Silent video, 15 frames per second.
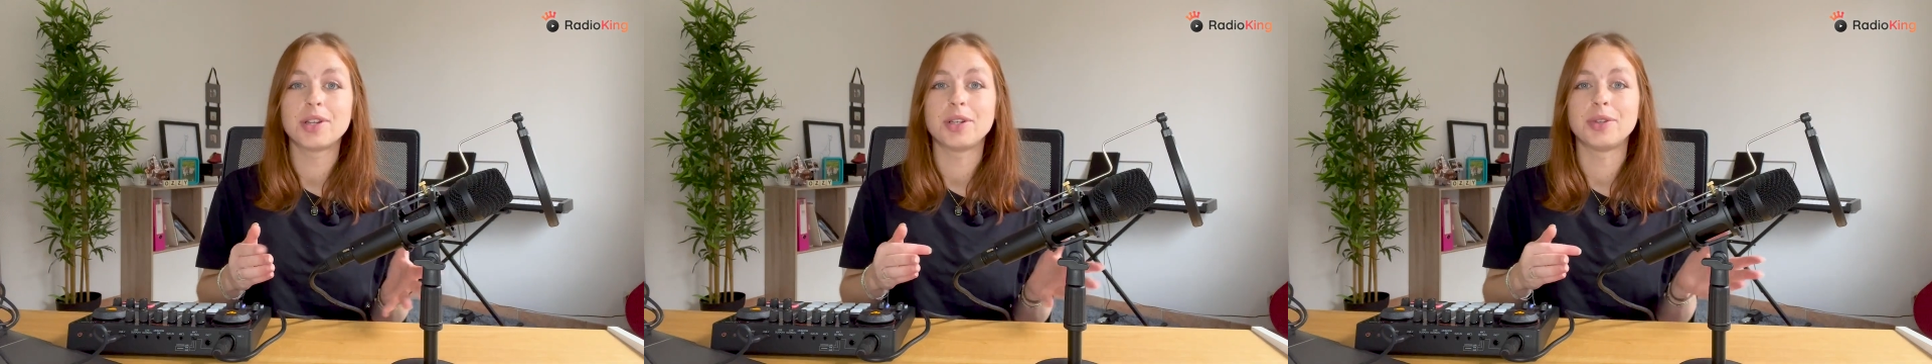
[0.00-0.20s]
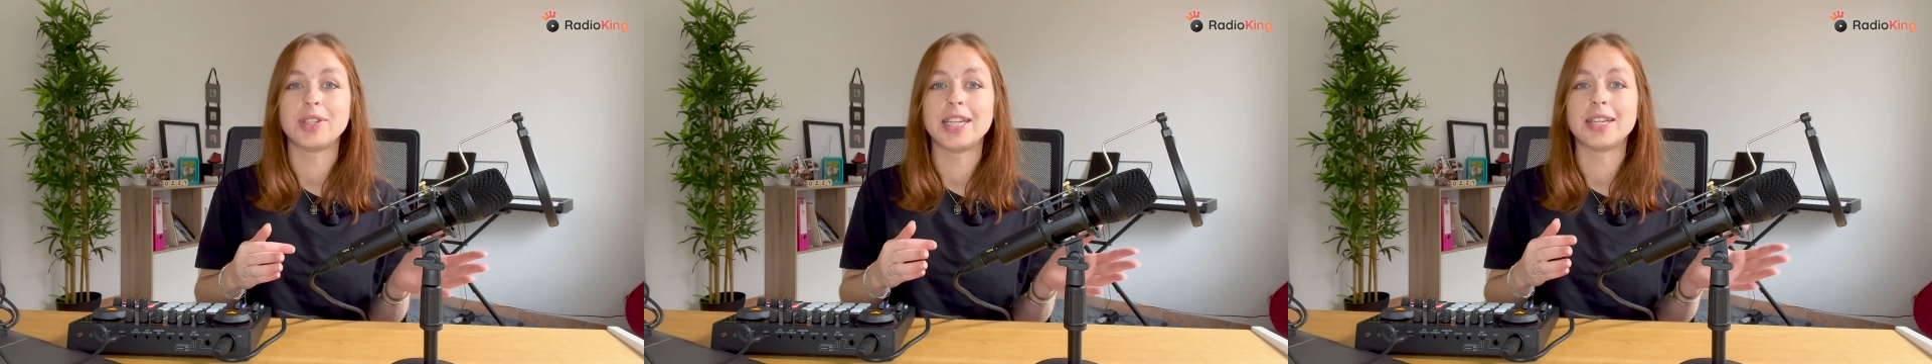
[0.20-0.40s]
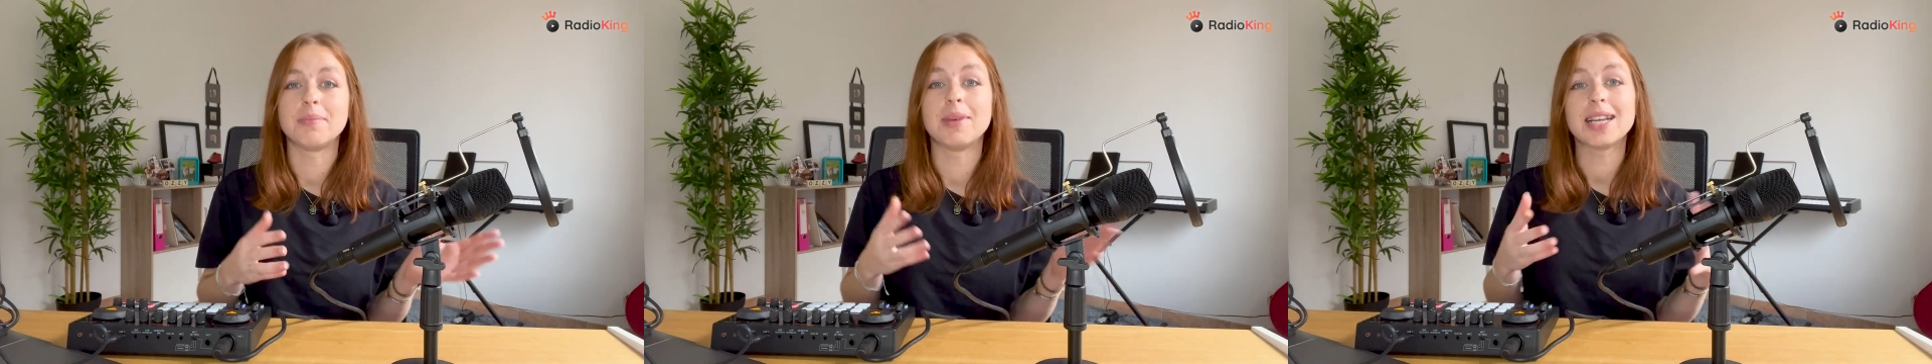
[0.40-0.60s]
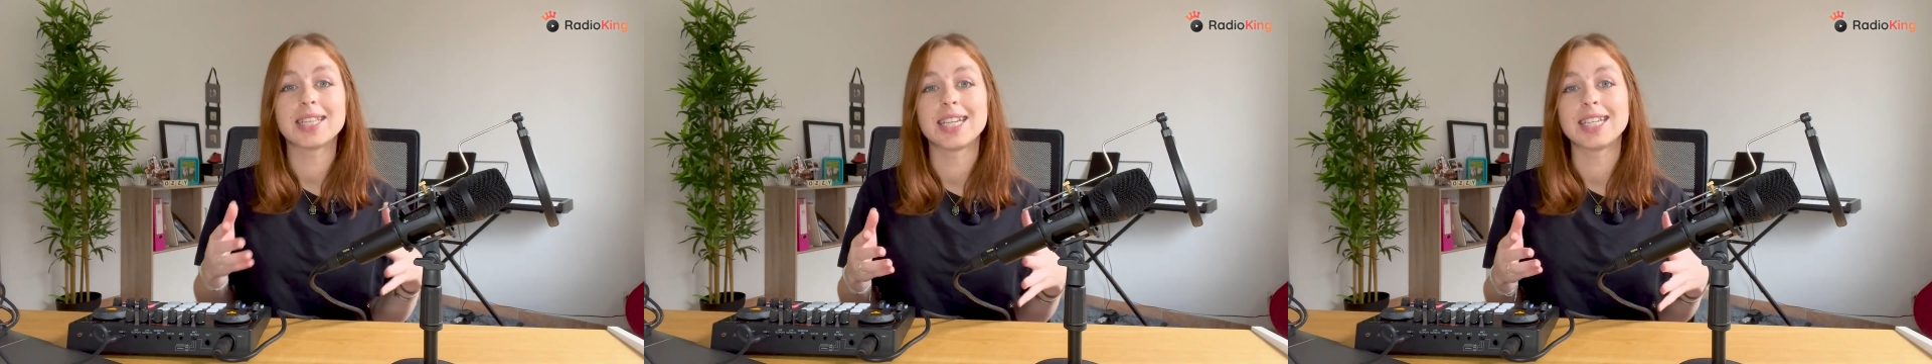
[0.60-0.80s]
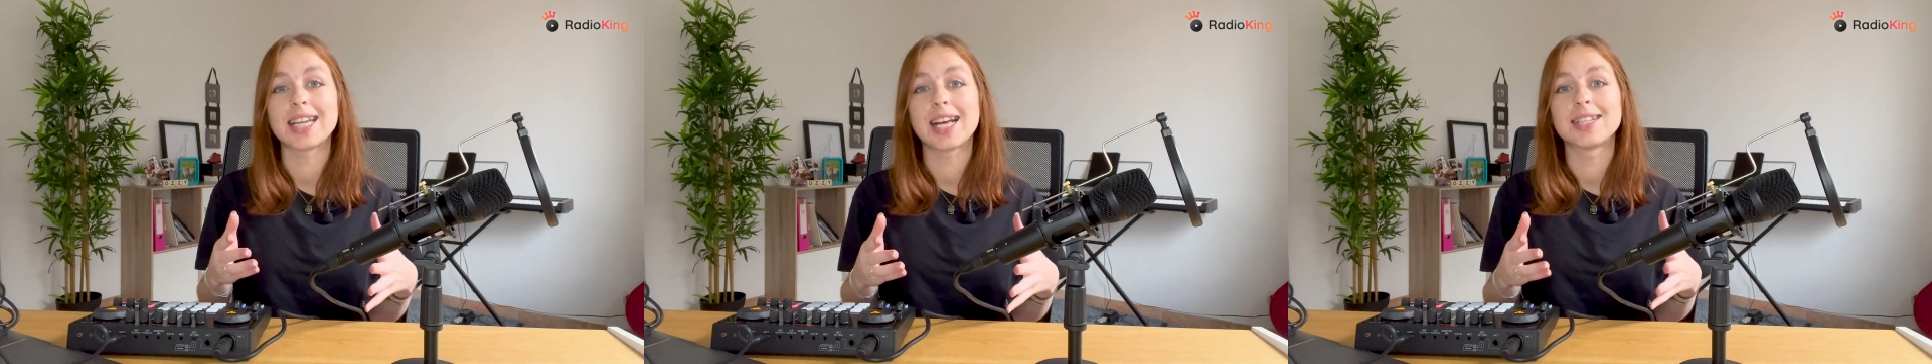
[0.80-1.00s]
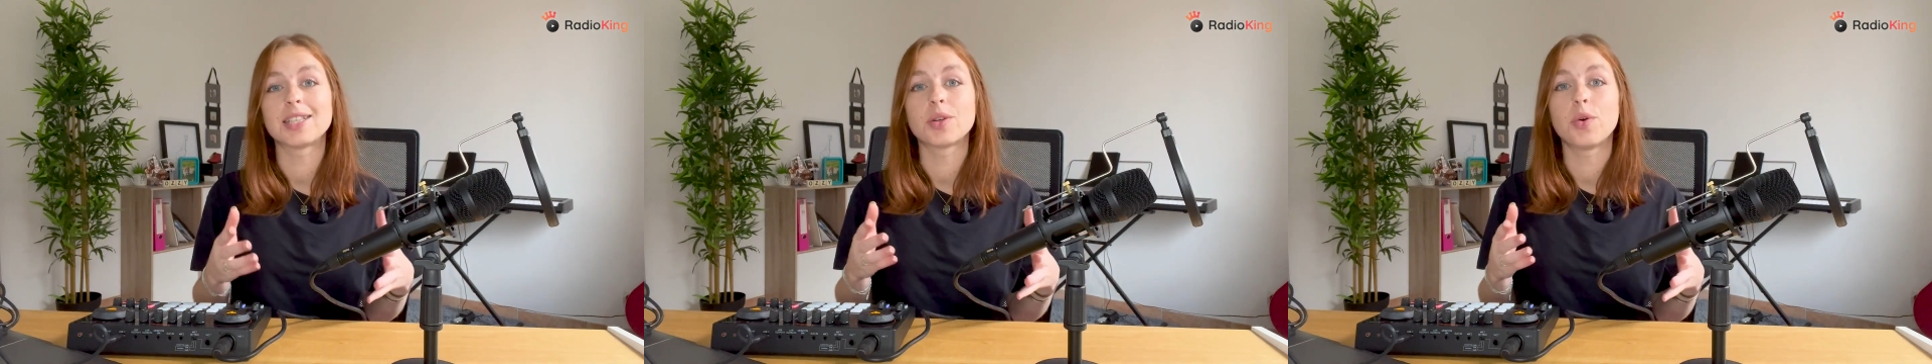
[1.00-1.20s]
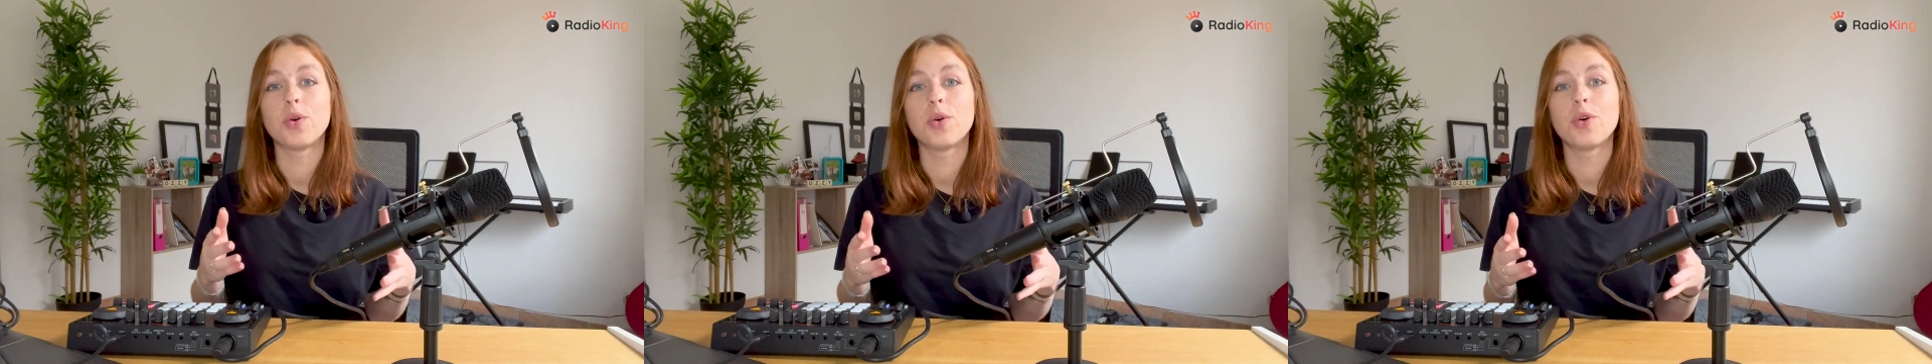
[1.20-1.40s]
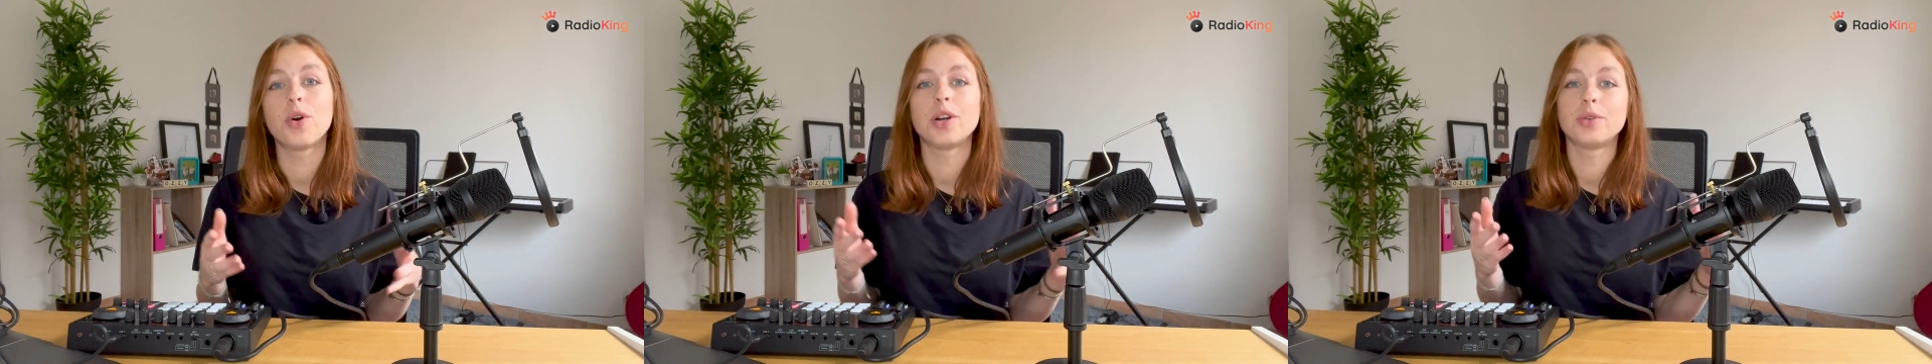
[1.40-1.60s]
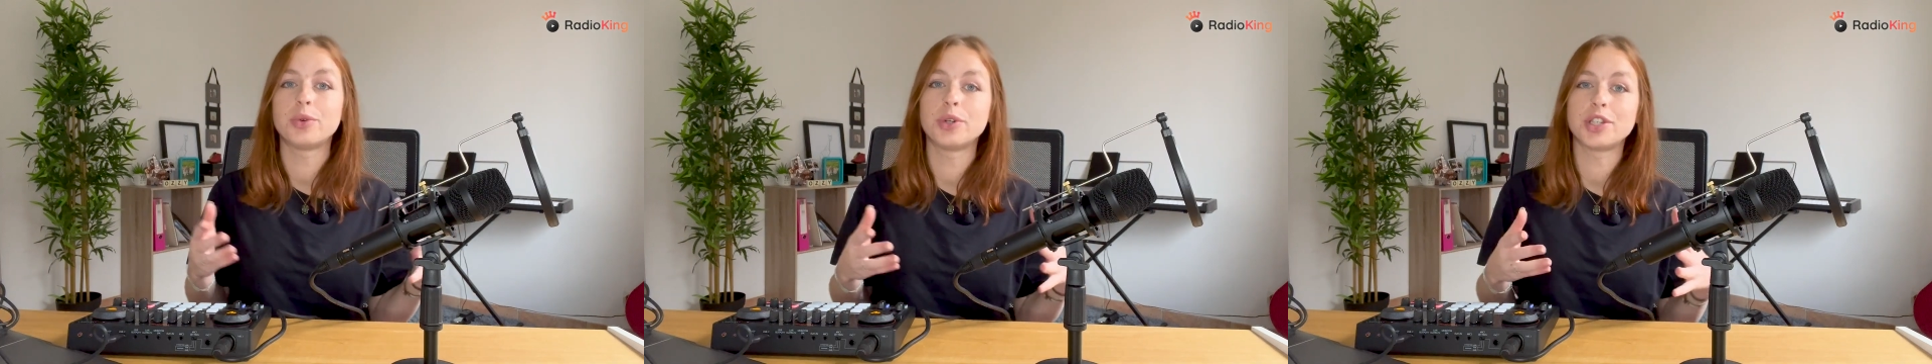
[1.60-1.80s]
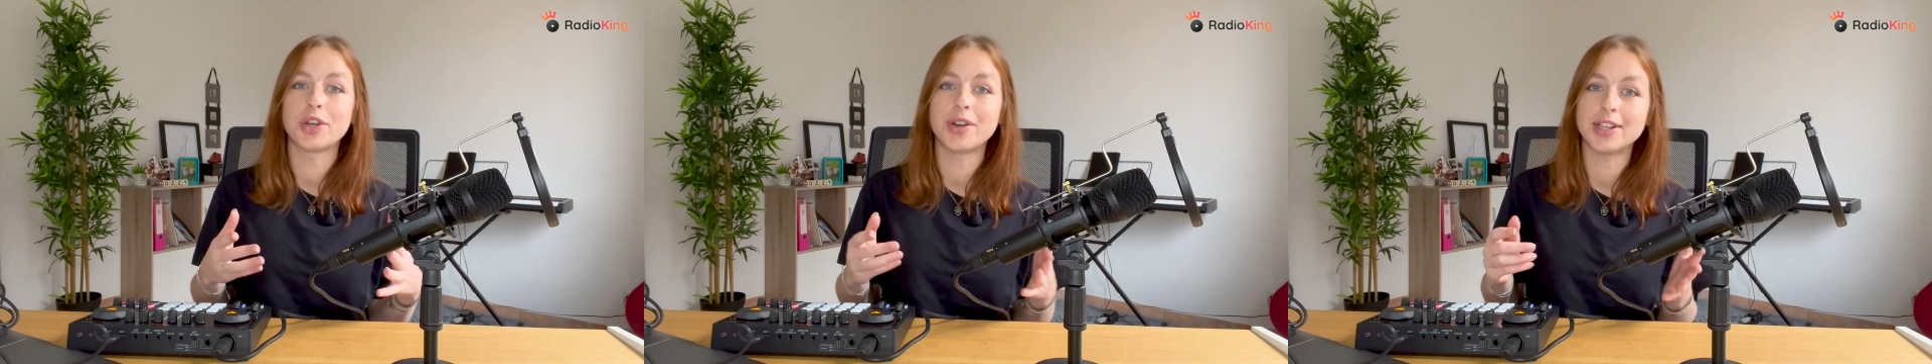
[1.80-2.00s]
you'll need a mixing desk or an
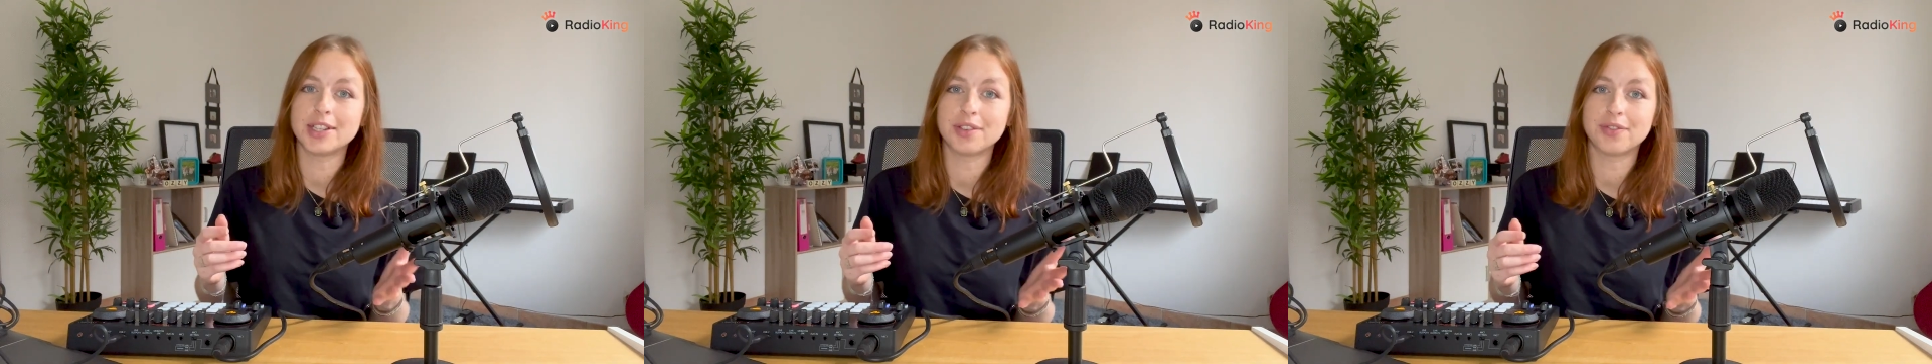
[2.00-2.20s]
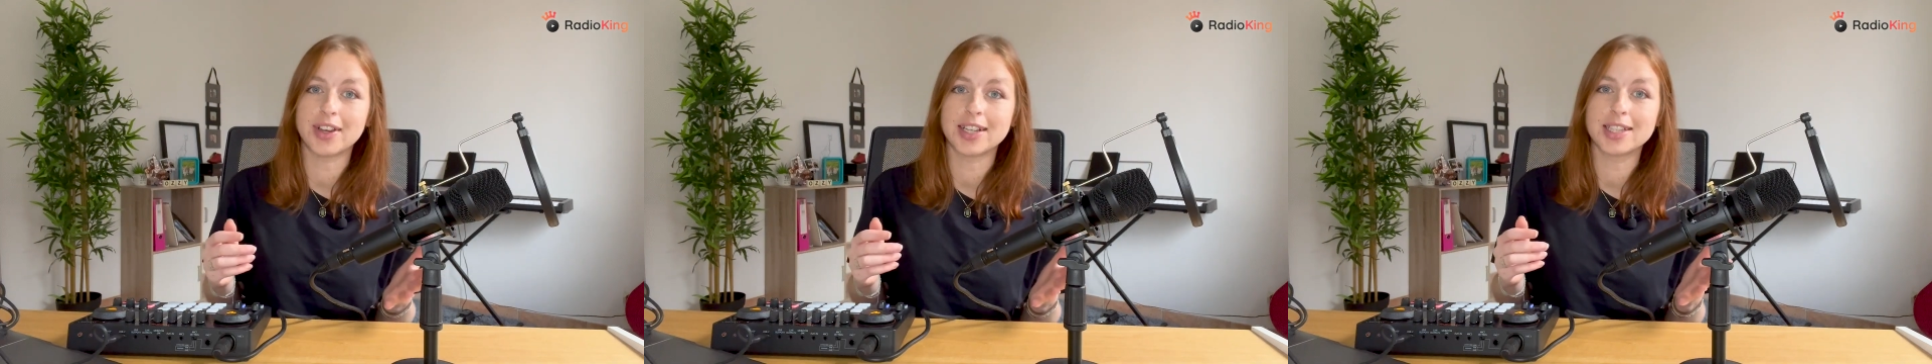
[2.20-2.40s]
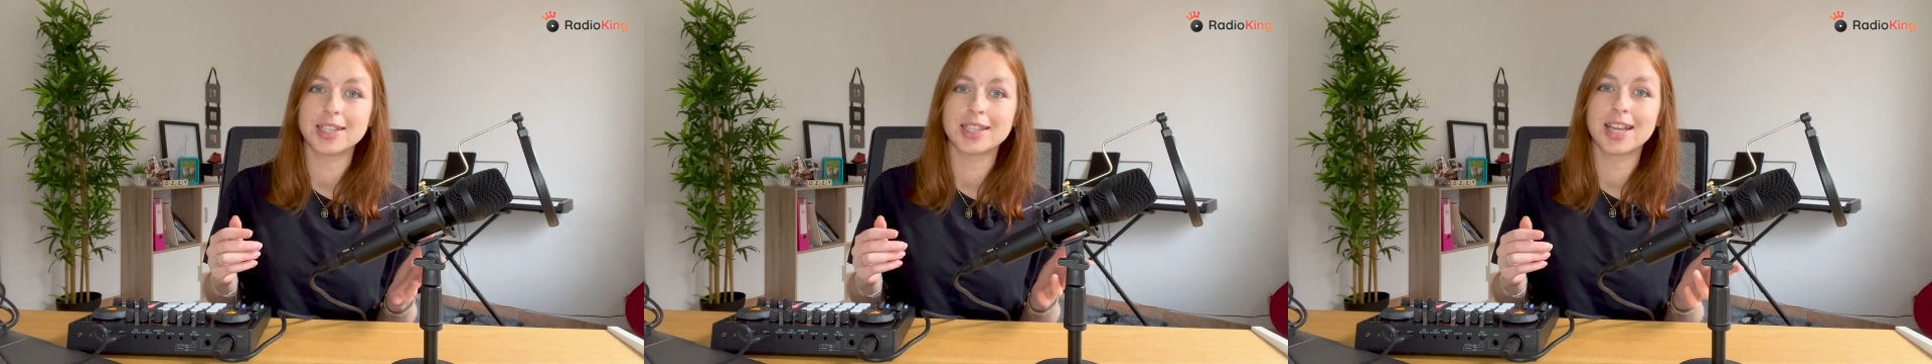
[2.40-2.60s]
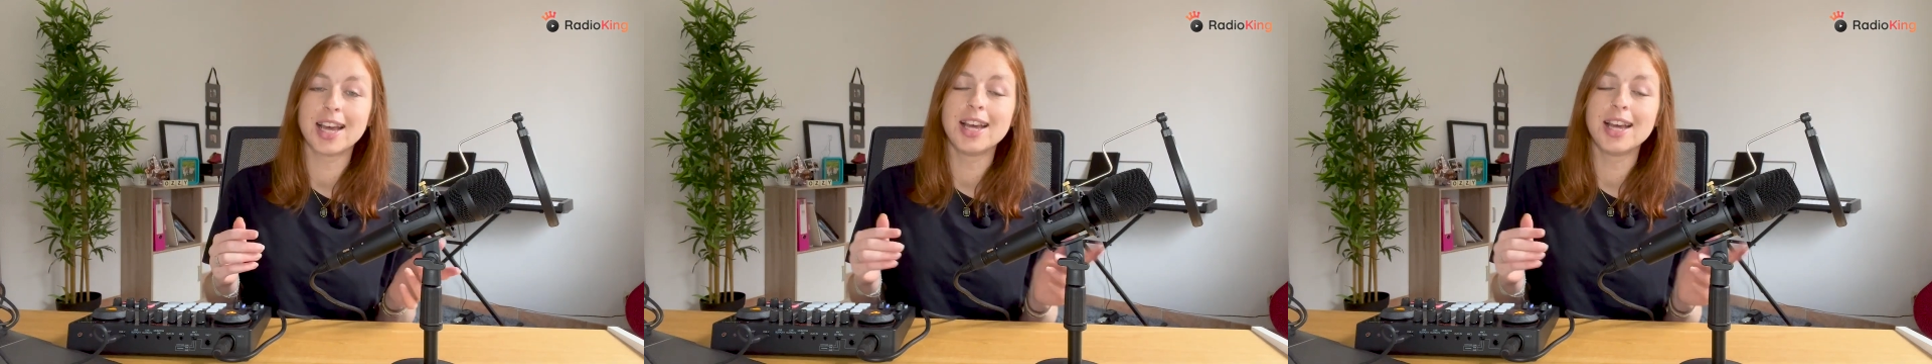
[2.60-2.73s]
audio interface.